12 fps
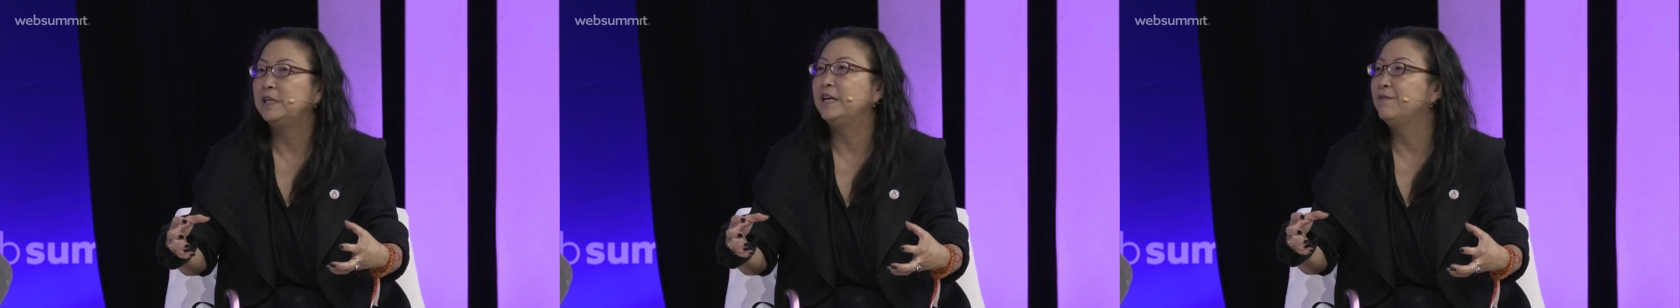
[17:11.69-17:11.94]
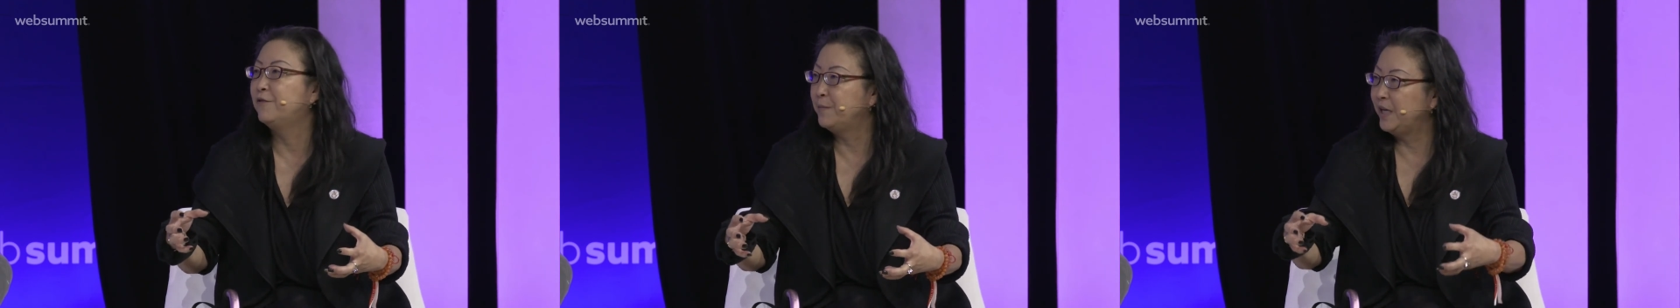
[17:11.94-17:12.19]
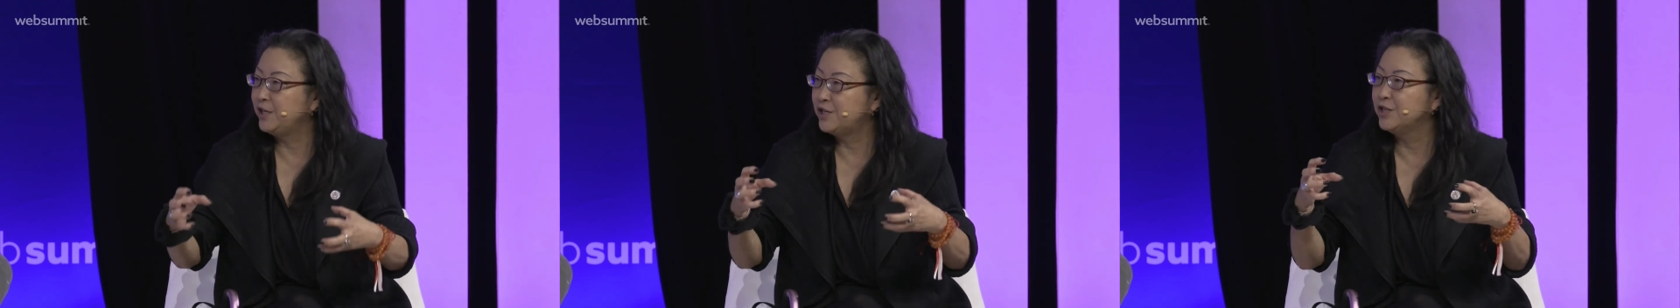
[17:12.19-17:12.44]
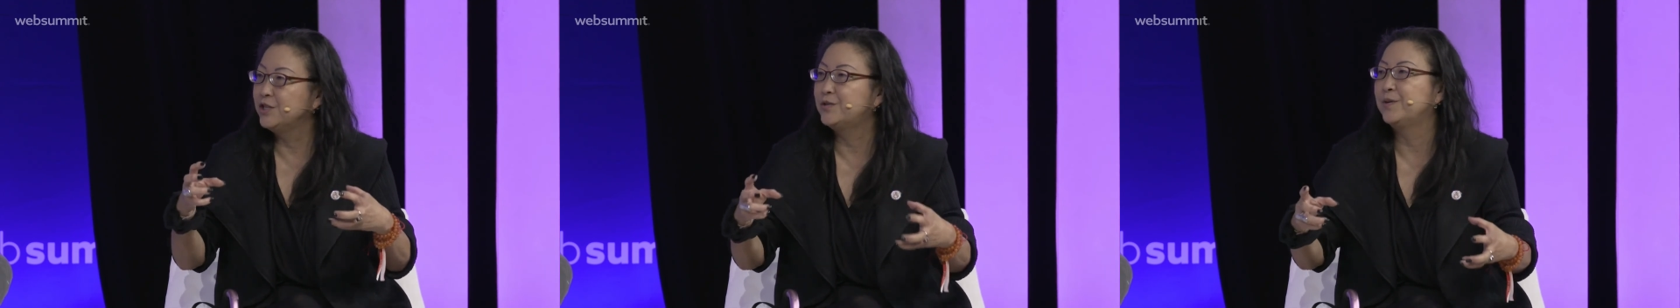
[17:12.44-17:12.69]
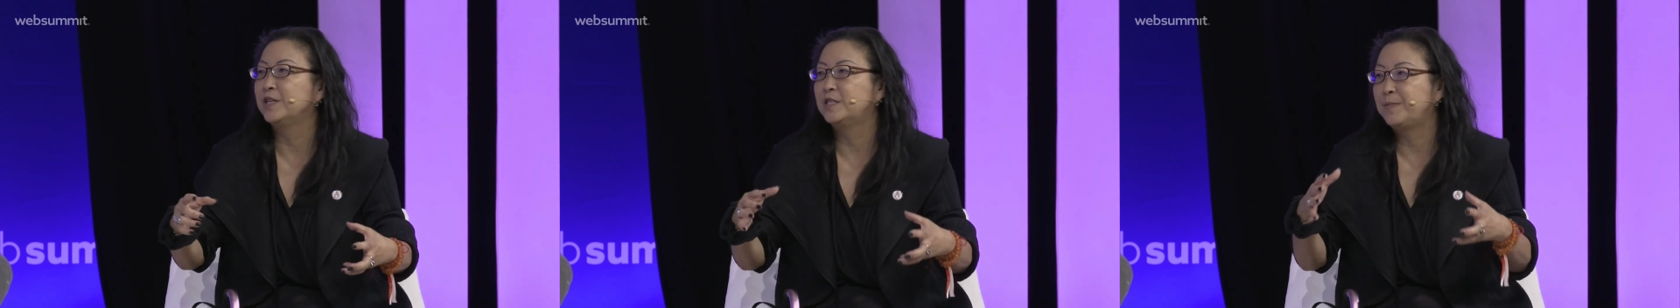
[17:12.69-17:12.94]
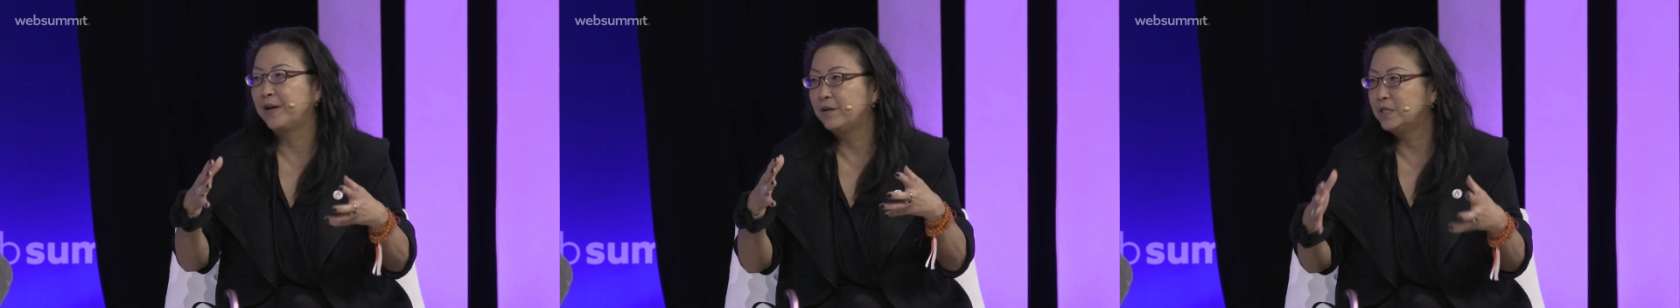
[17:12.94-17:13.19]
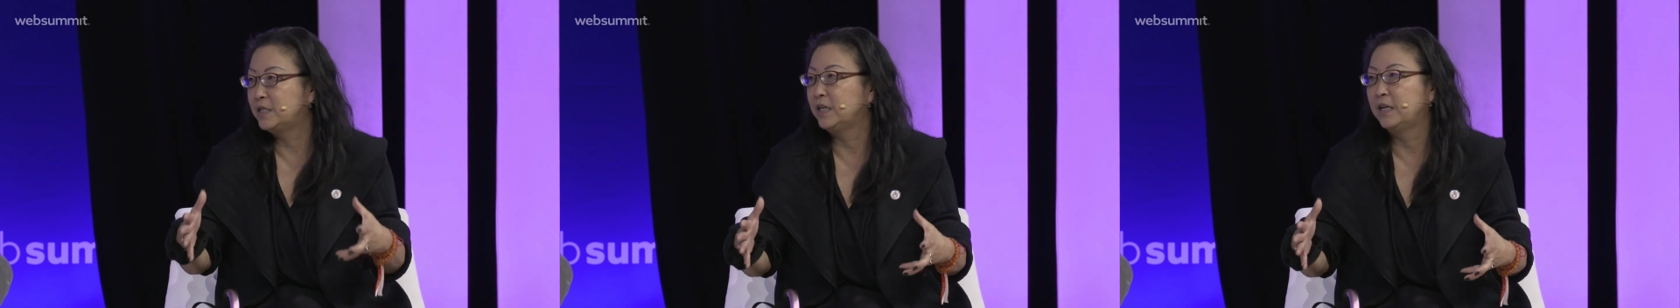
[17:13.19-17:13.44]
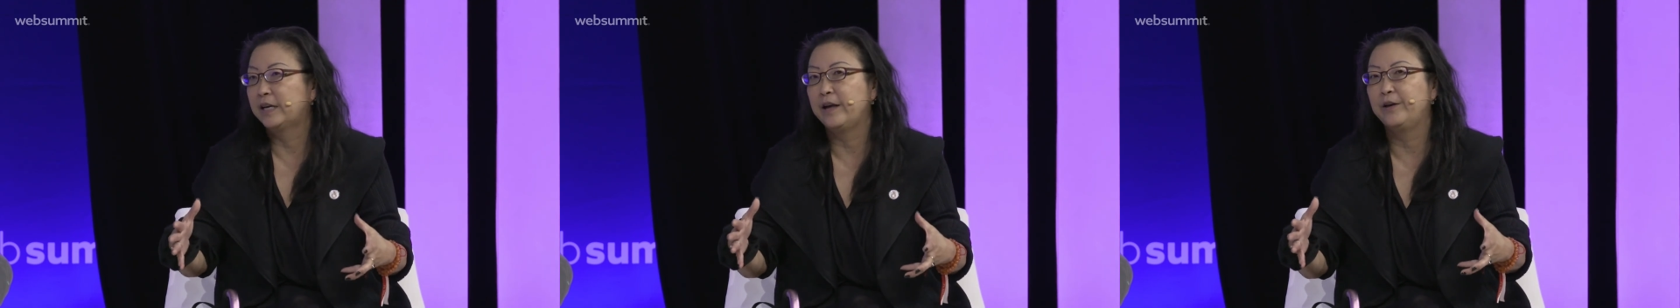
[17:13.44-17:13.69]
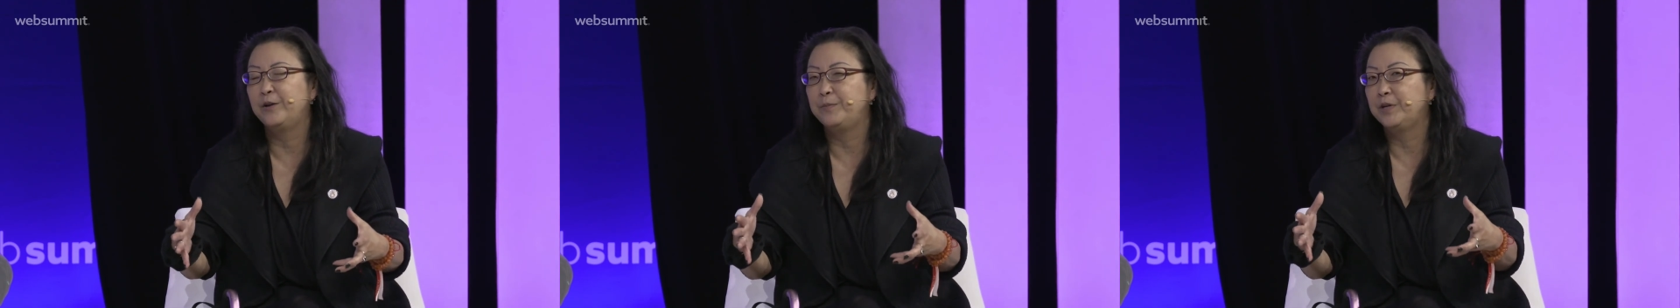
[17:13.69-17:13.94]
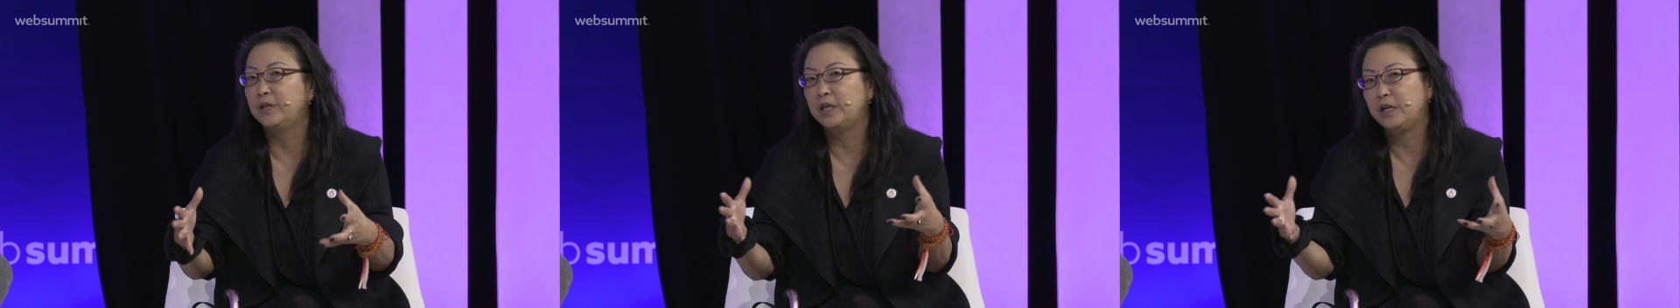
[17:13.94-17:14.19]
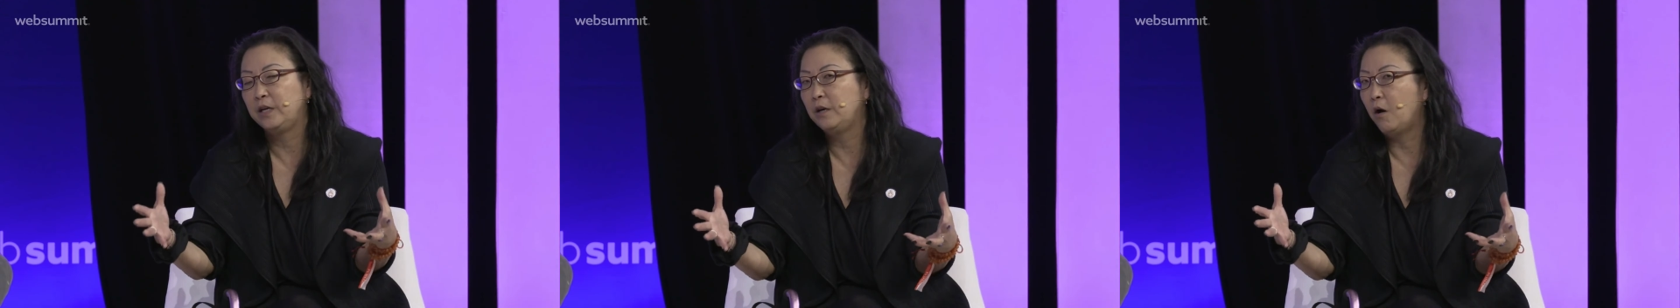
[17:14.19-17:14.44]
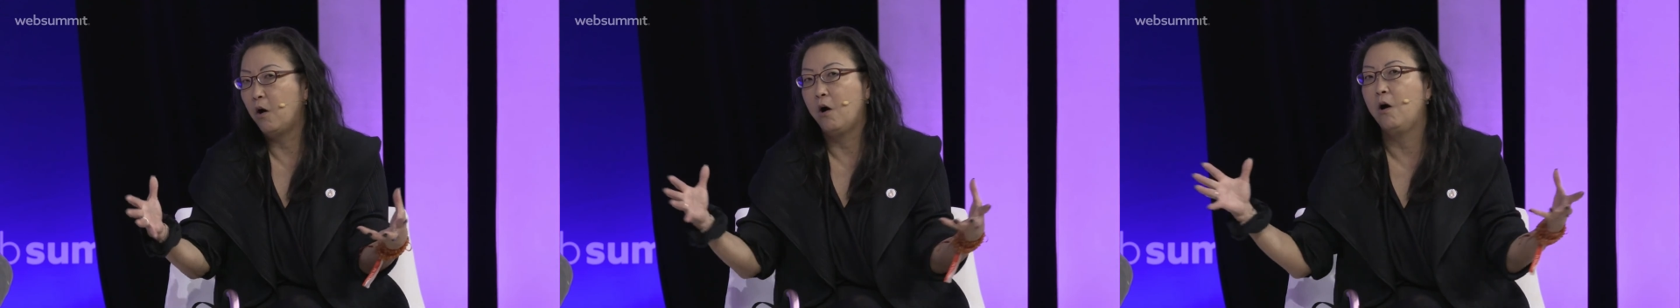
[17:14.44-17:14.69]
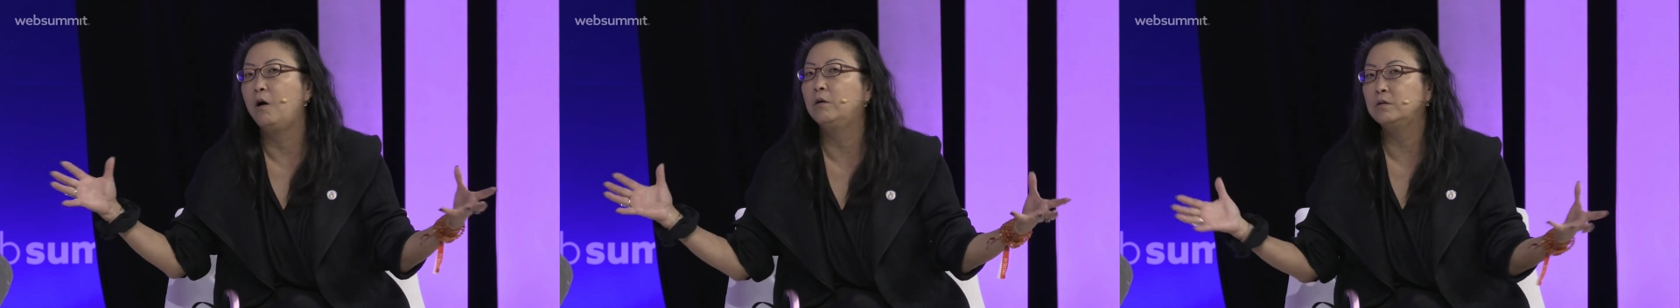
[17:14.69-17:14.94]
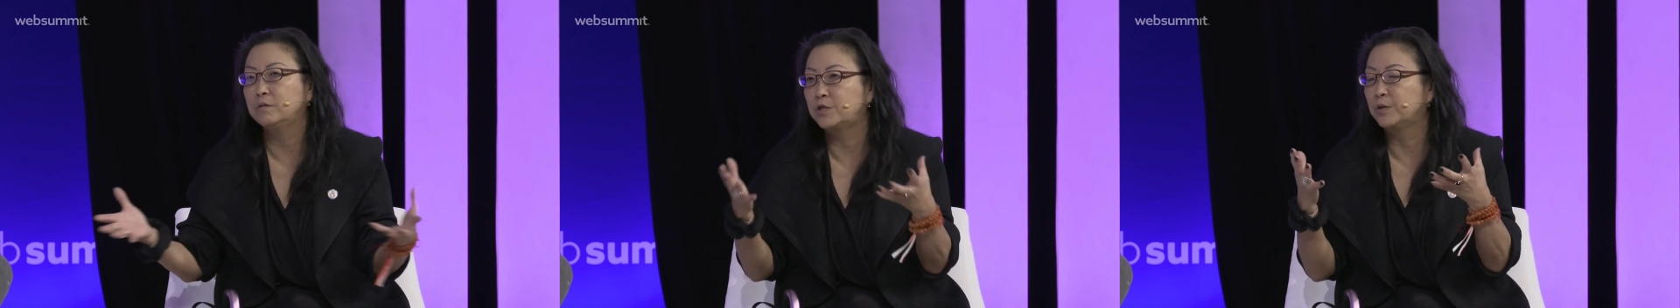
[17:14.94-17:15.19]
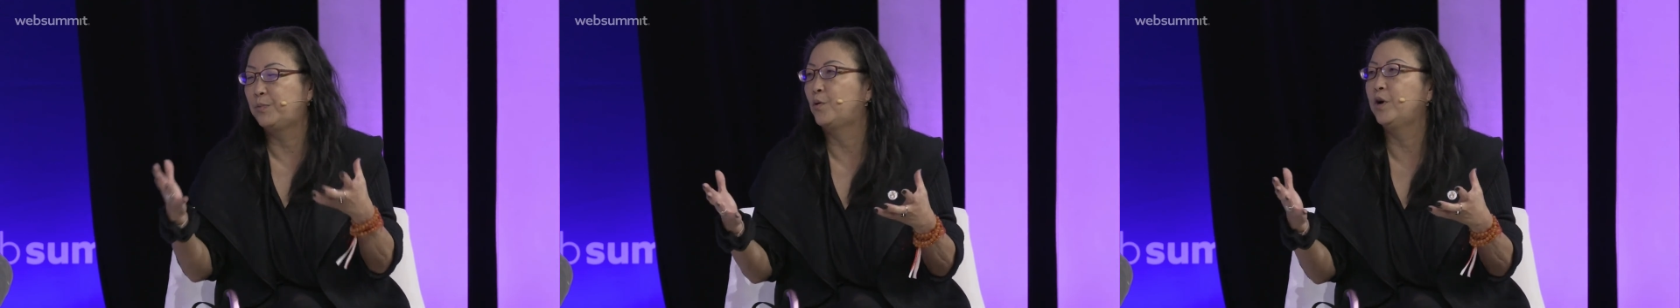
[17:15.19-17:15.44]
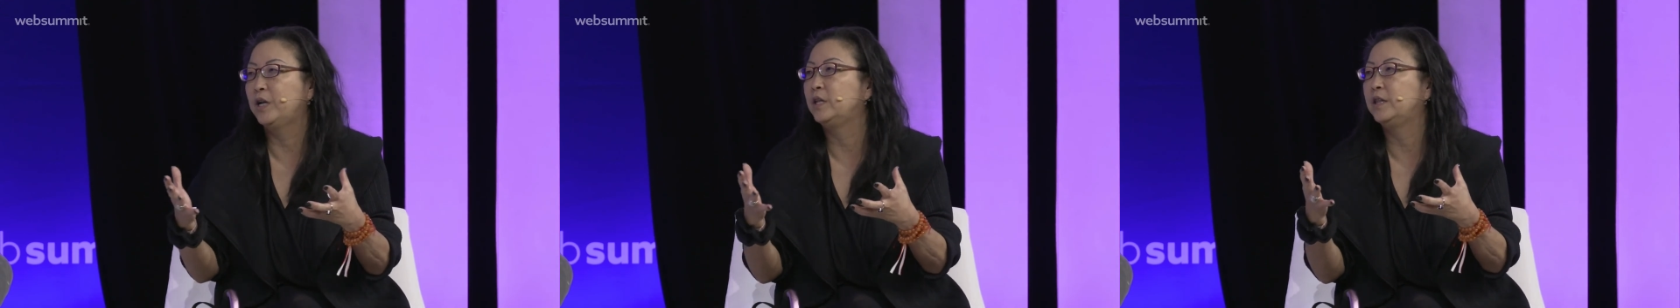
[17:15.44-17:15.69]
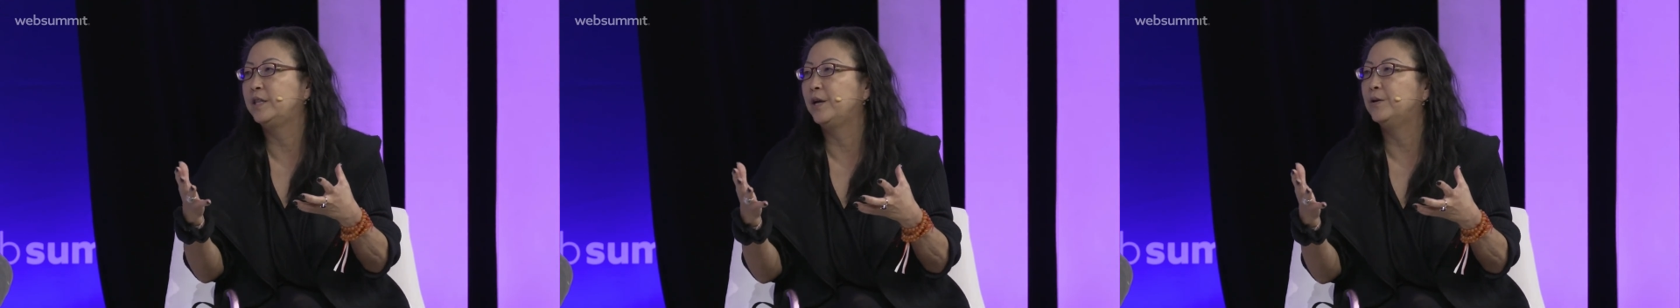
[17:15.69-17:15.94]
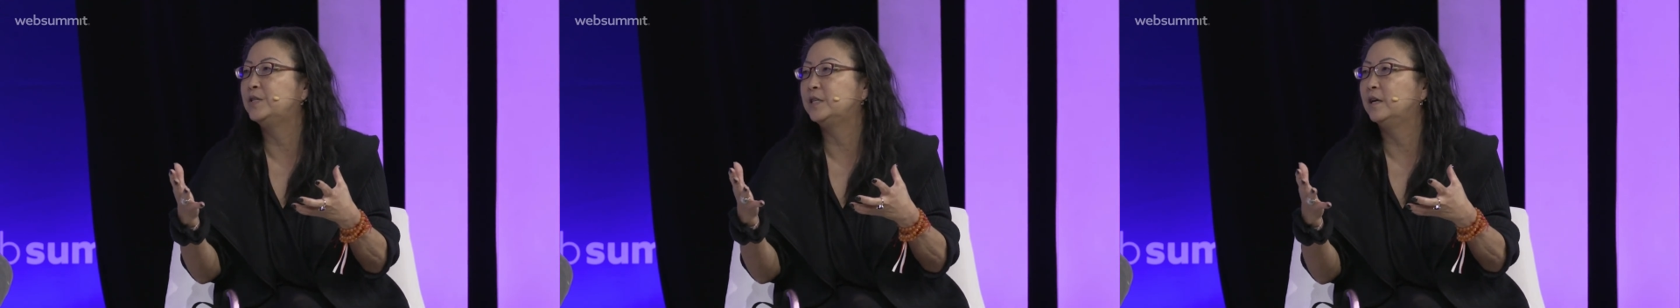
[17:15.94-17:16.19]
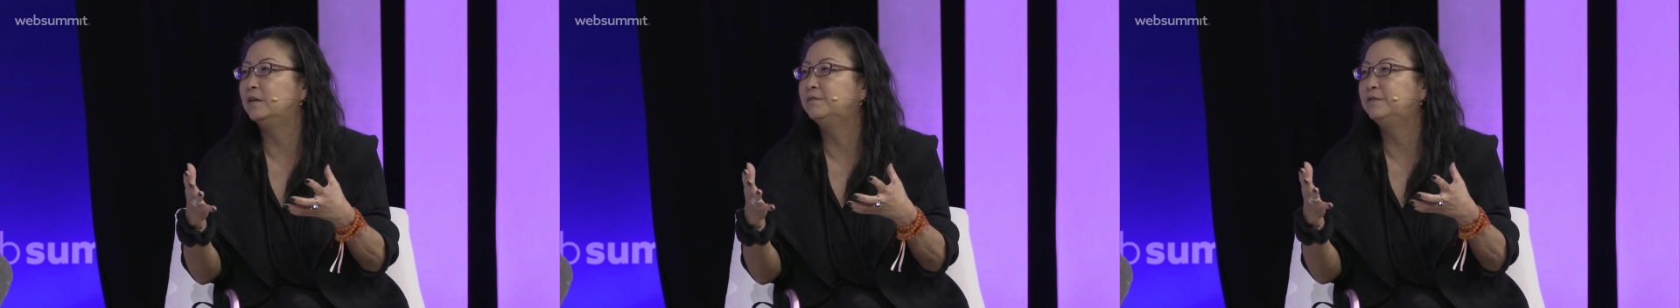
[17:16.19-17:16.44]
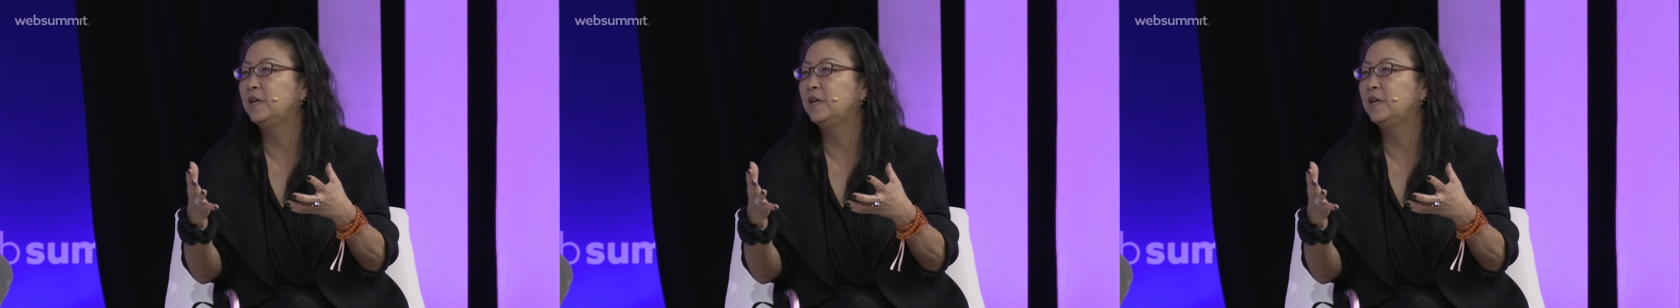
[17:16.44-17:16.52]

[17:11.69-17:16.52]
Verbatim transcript: information, transparency, and accountability all supported the OTF.